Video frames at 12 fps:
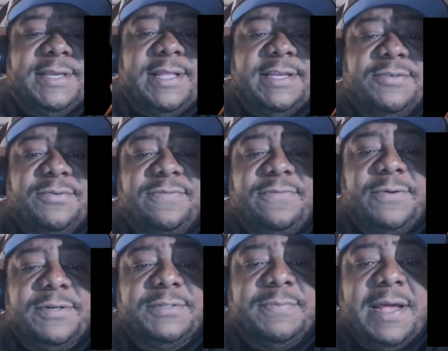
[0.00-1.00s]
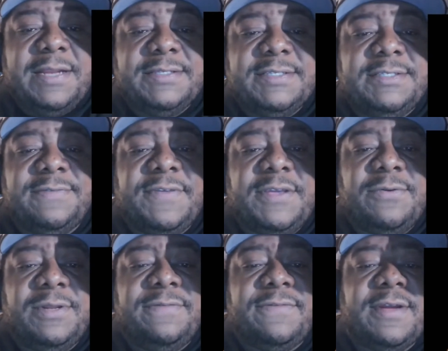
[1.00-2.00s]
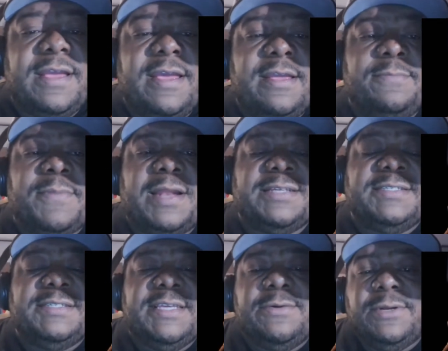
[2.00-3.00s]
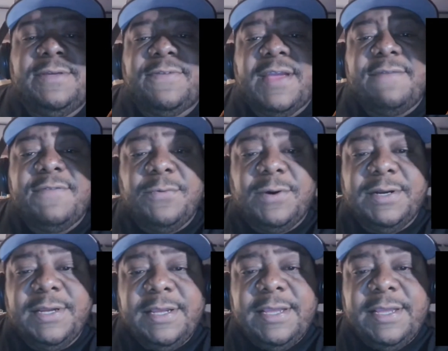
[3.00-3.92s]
They like to enforce policies equally for everyone,